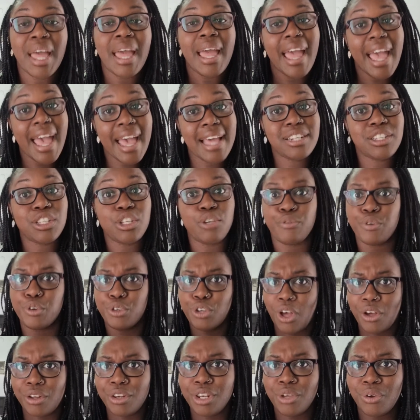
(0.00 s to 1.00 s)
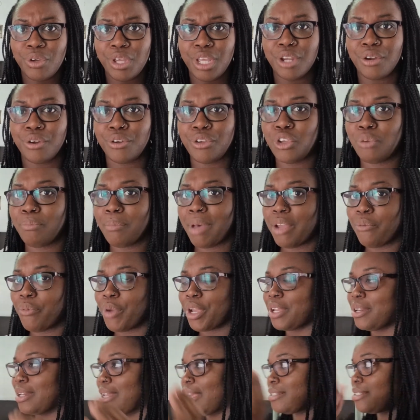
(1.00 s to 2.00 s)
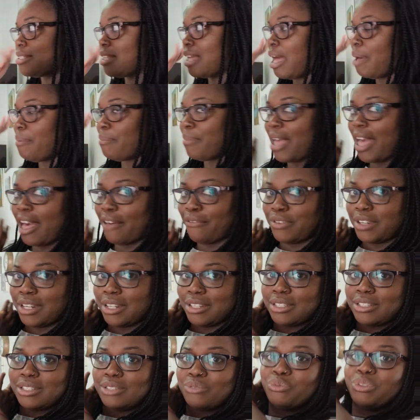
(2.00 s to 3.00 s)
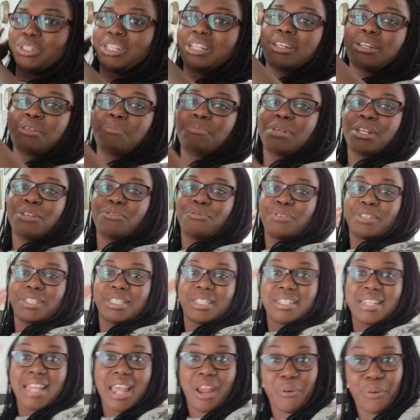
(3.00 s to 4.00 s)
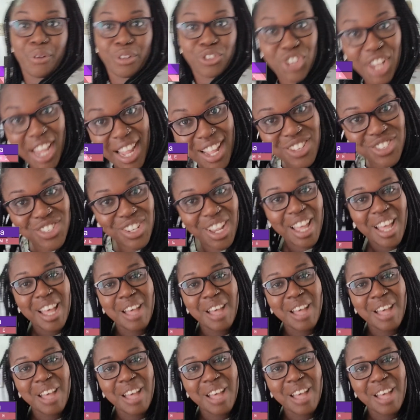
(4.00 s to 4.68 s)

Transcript: And if you're not new here, you might recognize that I'm having this little bit of a scenario change,